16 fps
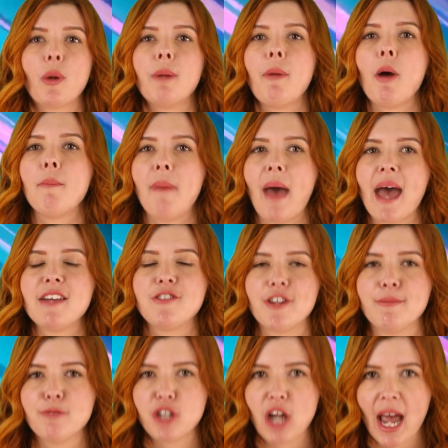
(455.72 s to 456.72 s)
what about Mad
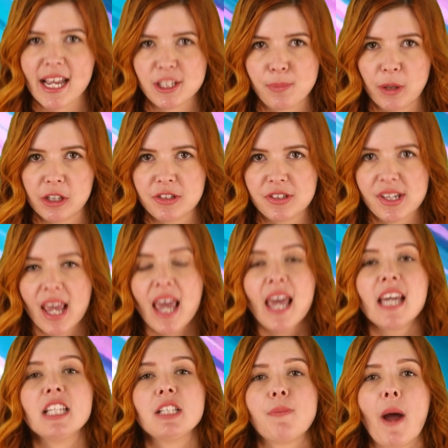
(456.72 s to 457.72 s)
Jim Jaspers?
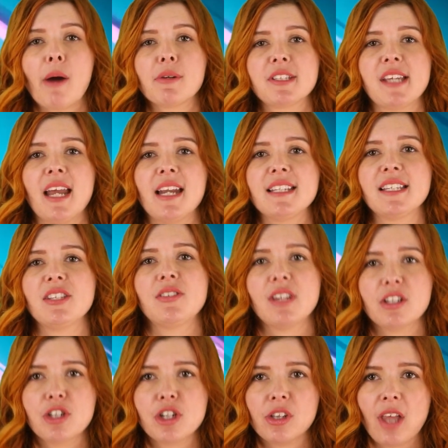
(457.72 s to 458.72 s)
His power set is at
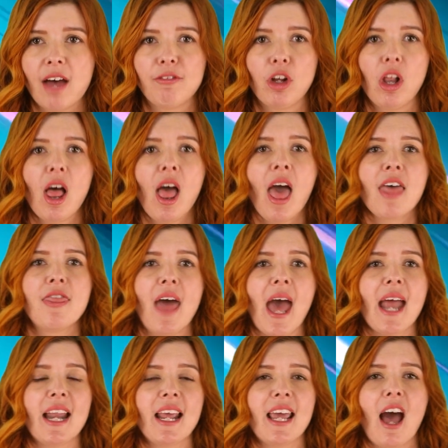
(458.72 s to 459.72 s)
such a level
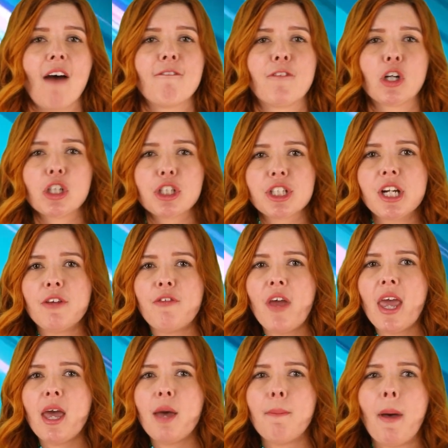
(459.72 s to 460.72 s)
that a version of
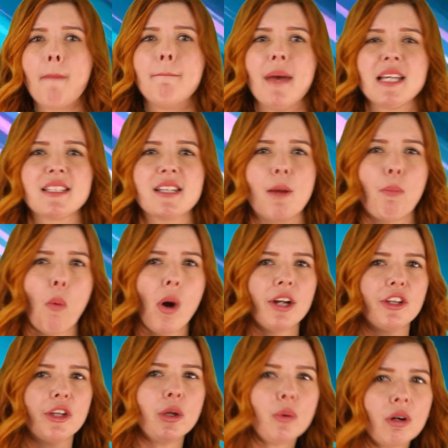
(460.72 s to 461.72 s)
him messed up
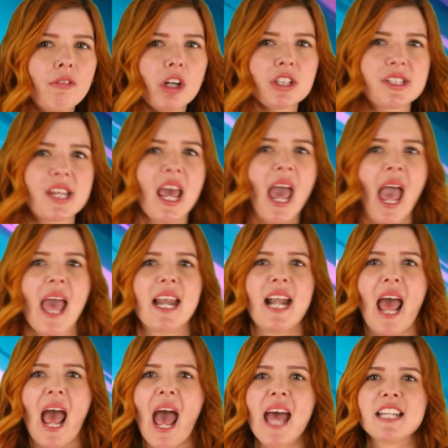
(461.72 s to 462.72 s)
one universe and
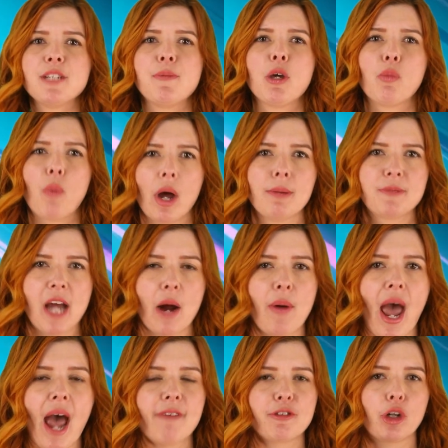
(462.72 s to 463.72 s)
it had to be wiped
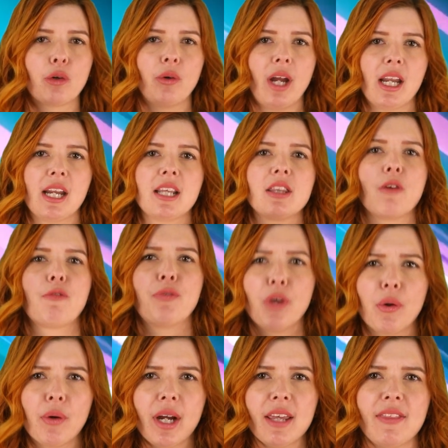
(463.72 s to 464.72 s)
out after creating the
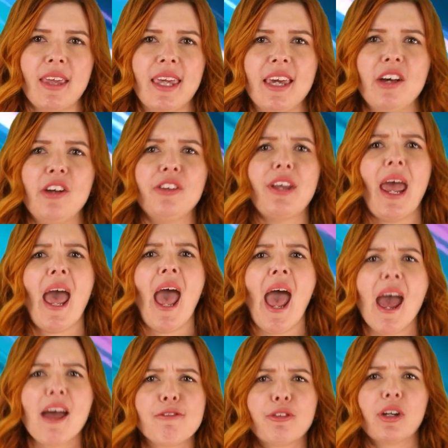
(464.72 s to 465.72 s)
Fury that killed
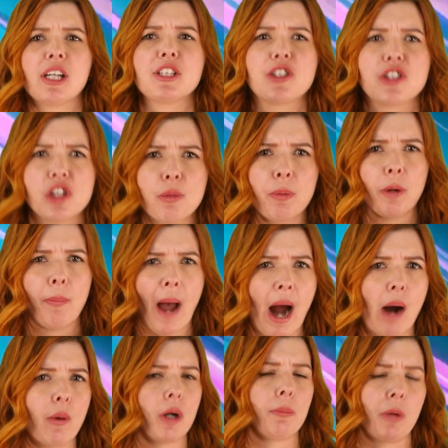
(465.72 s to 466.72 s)
every
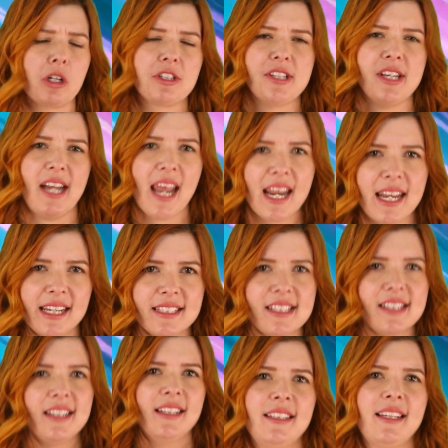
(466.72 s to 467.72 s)
superpowered person in
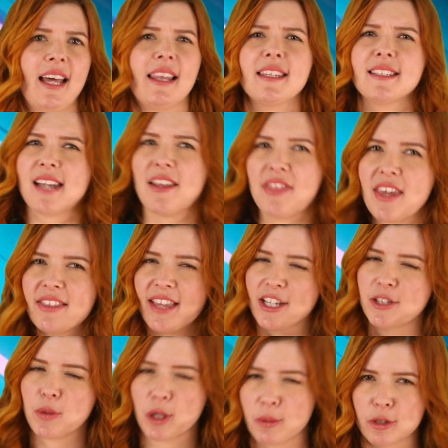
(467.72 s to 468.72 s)
it. At least I think
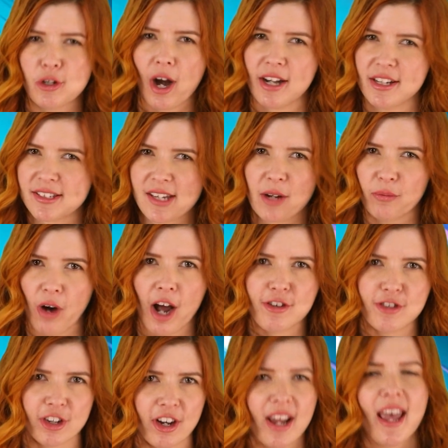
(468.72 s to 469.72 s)
that's what you were trying to say,
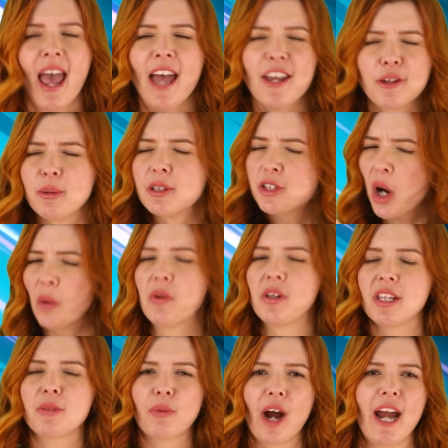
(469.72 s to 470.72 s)
Roger. And you were
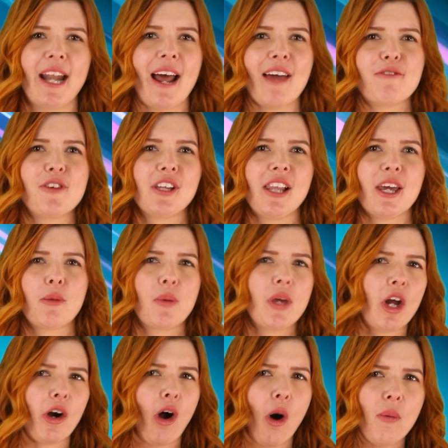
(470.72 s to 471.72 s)
totally right. I feel like
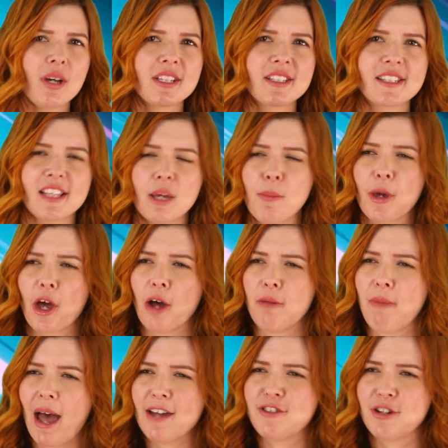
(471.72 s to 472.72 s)
we are always sleeping
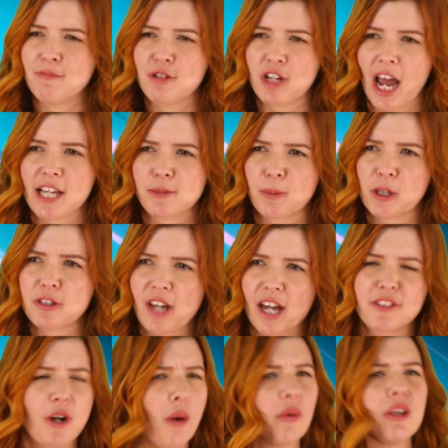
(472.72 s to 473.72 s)
on Mad Jim Jaspers.
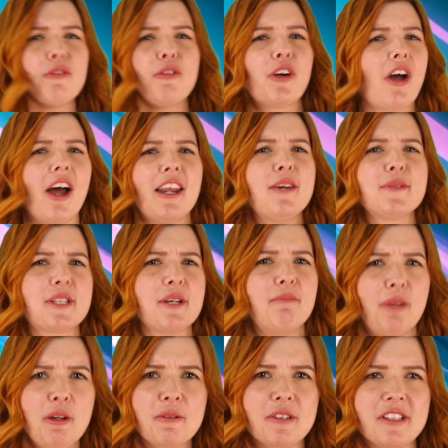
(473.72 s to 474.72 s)
I totally forgot he was a
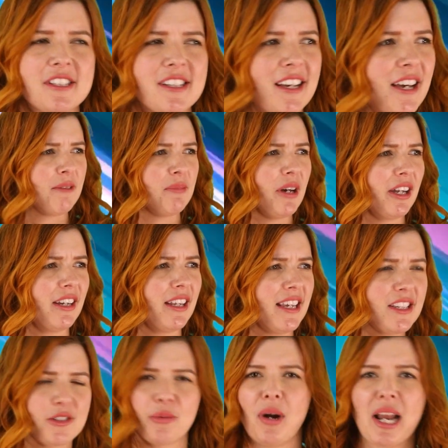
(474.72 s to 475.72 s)
mutant, but
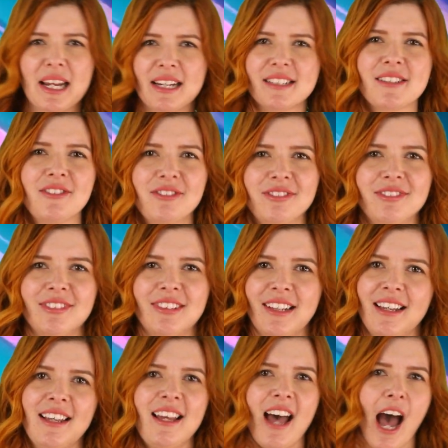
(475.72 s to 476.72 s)
he's great.
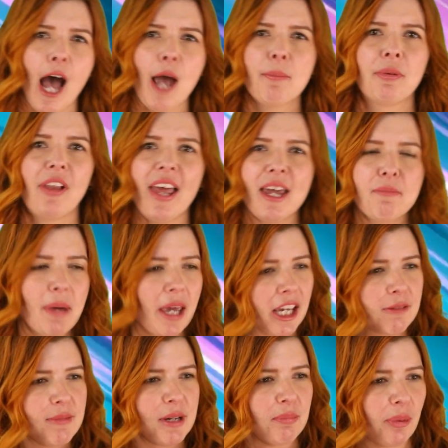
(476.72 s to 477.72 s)
I play
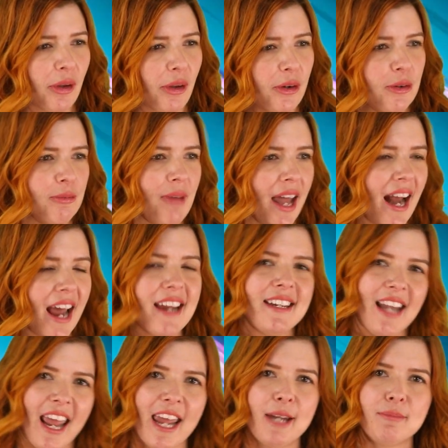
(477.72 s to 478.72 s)
Pikmin Bloom and I
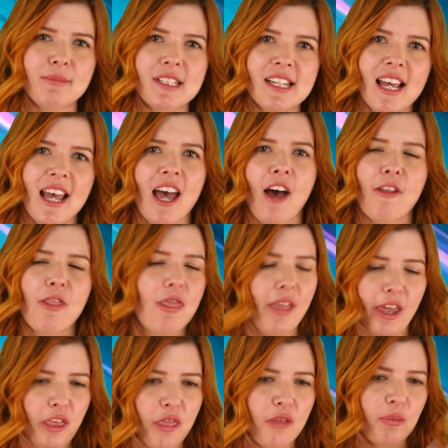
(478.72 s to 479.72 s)
named
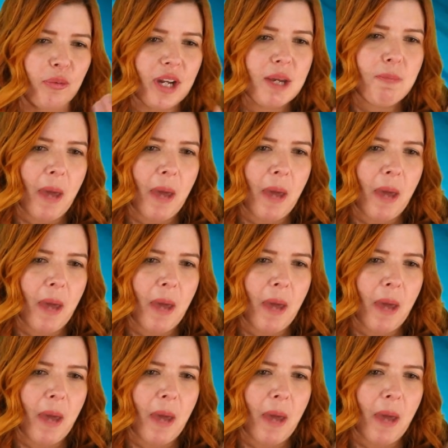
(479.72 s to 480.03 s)
like three